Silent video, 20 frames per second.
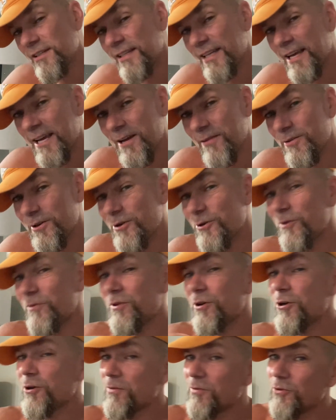to have you here. If
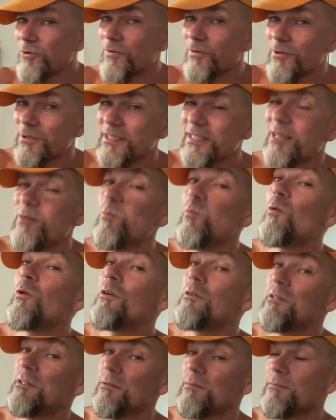you're here for the first time,
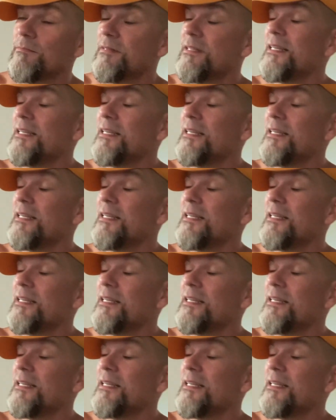welcome.